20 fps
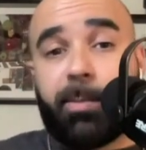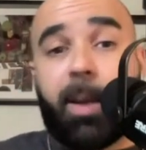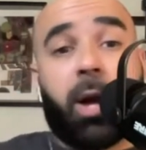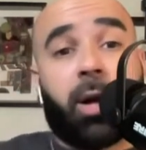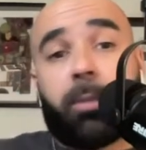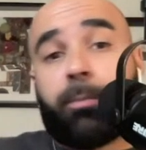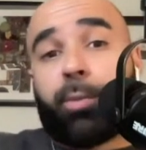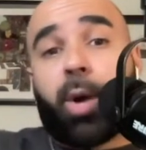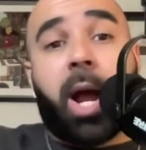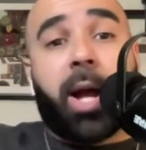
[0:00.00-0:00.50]

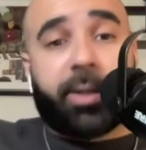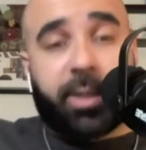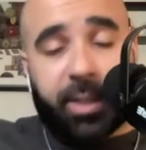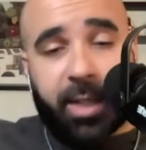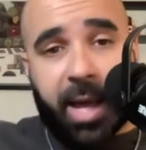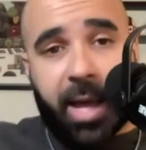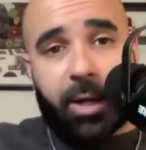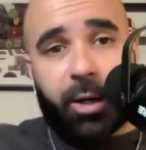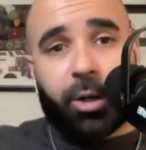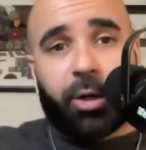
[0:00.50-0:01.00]
Malcolm Brogdon
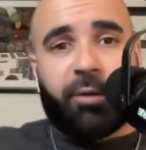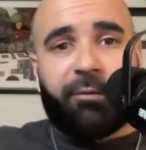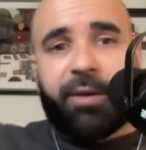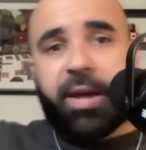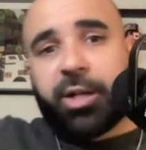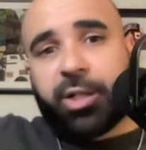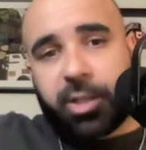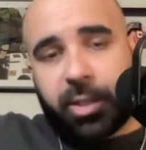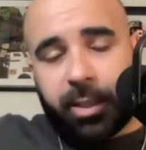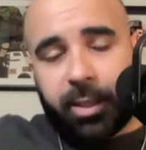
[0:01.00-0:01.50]
got hurt
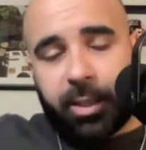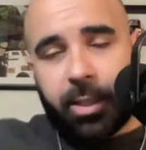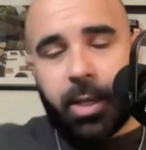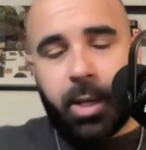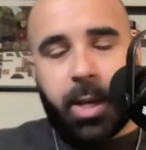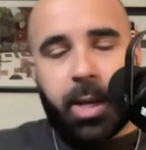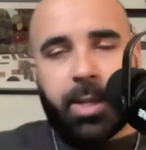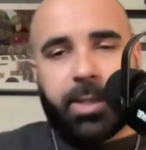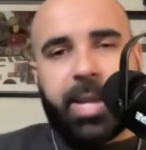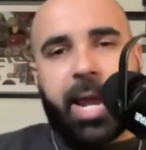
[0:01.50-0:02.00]
eventually
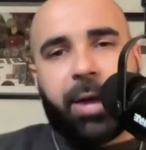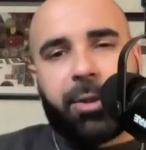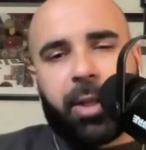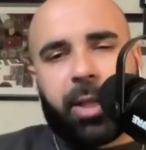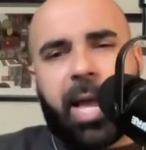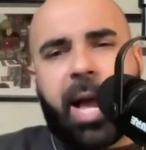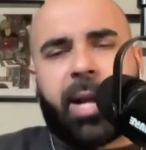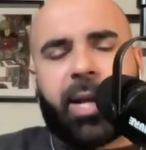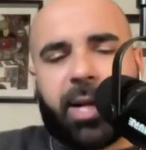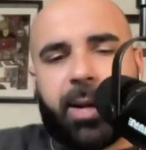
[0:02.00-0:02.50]
down the
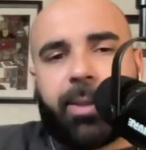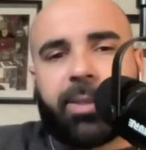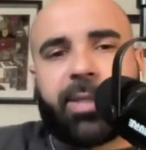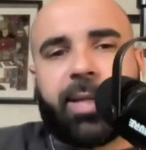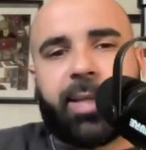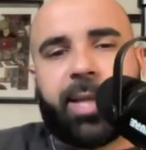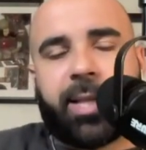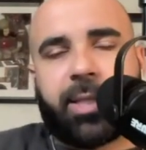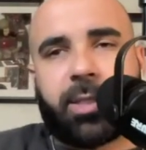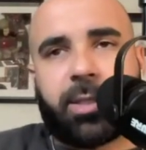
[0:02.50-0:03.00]
line. I'm not
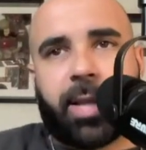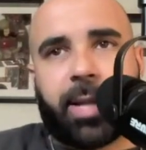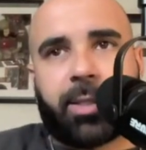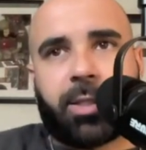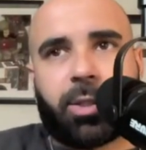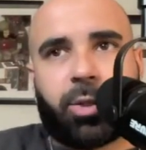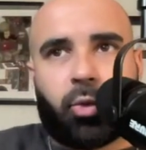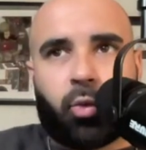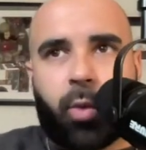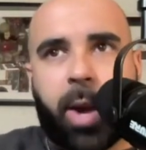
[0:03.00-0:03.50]
saying
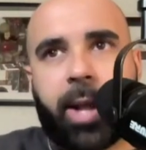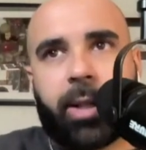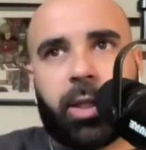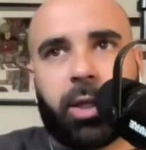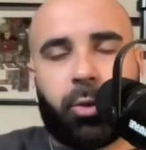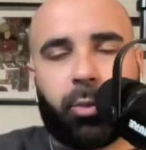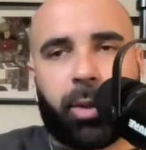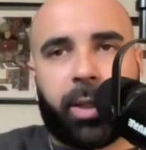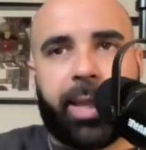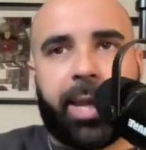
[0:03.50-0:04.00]
that's
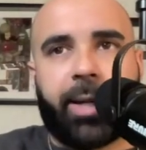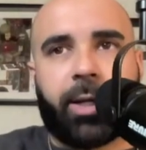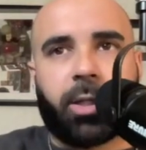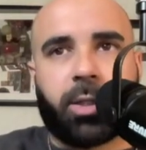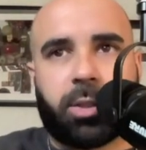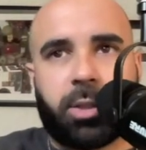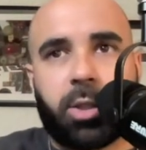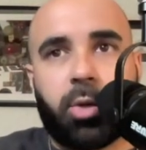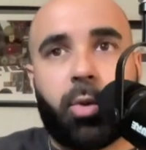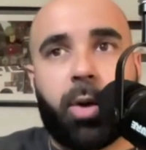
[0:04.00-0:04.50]
directly related
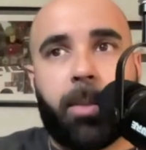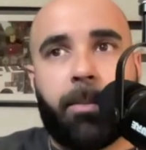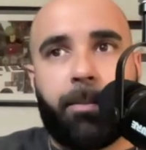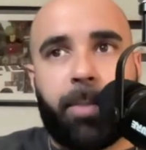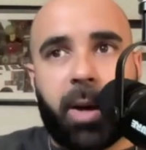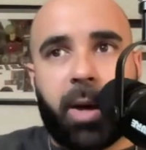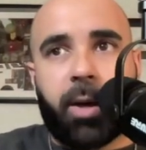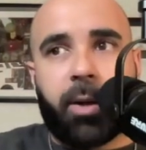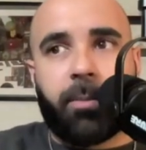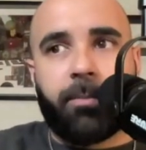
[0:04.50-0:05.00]
to it,
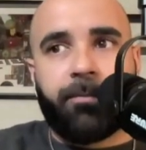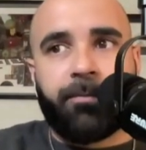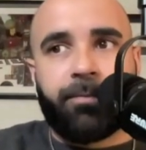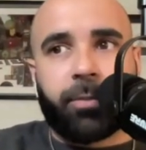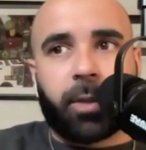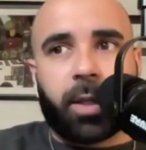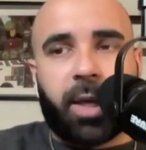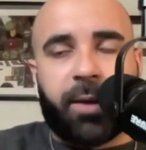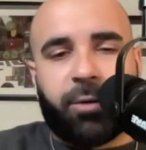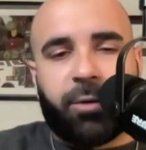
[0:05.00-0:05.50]
but
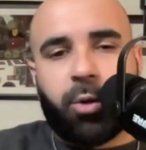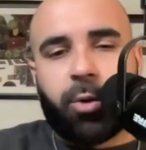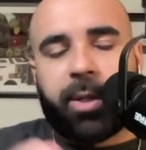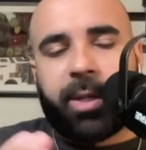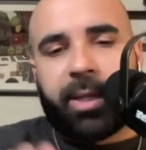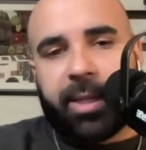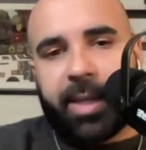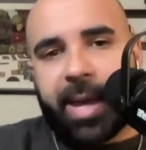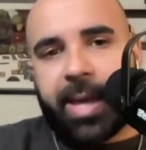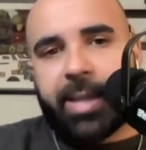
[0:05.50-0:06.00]
if you
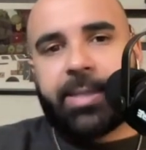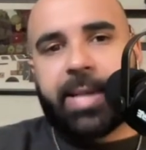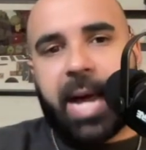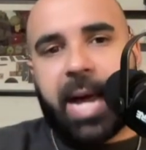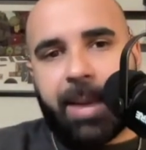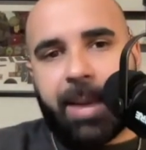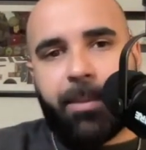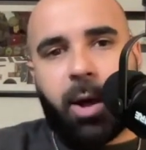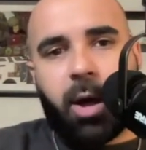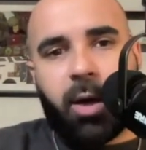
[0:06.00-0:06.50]
can get
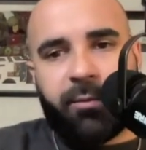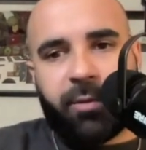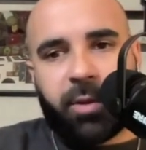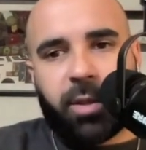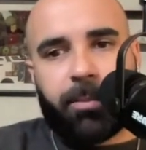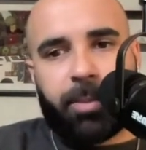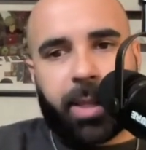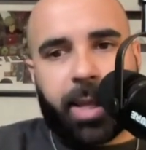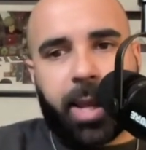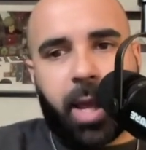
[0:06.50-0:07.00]
time off in
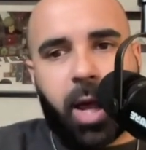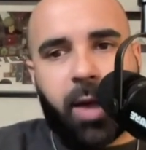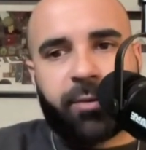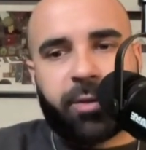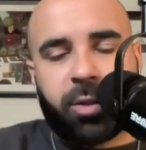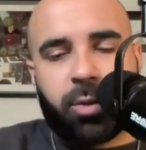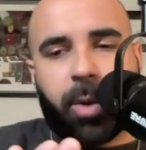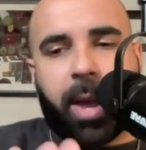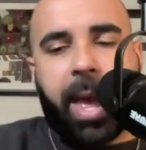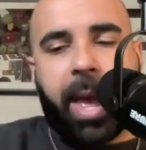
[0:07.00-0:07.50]
the
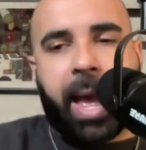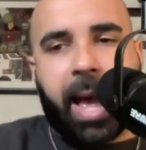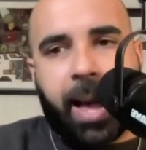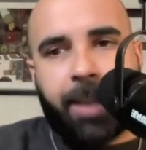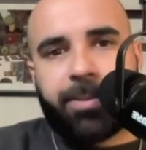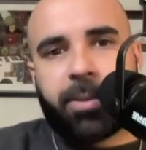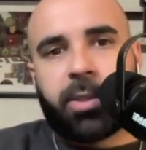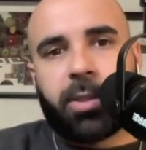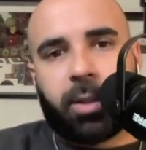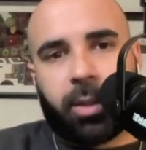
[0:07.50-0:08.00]
playoffs, you
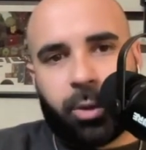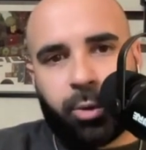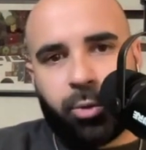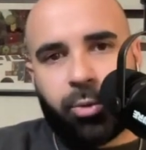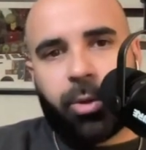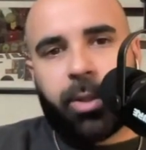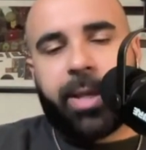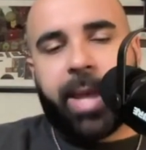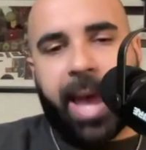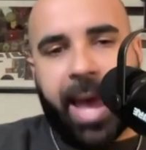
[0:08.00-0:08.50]

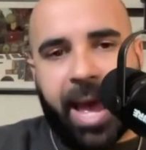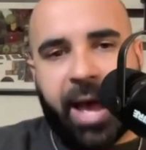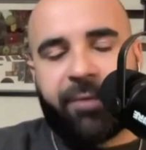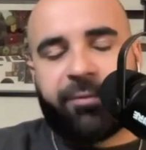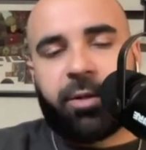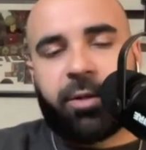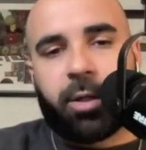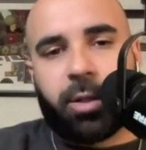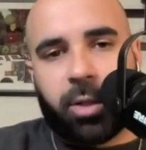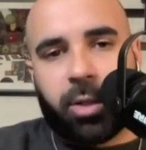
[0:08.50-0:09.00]
absolutely
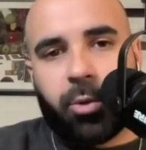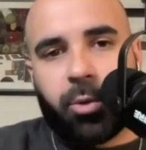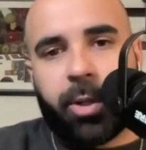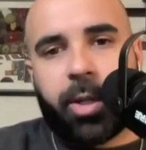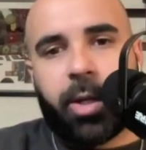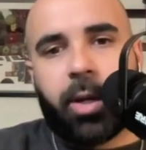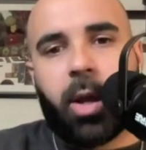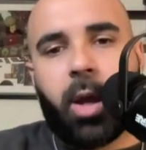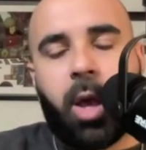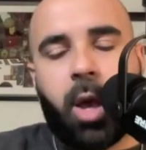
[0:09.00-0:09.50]
have to do
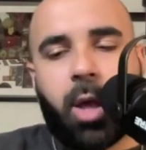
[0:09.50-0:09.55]
it.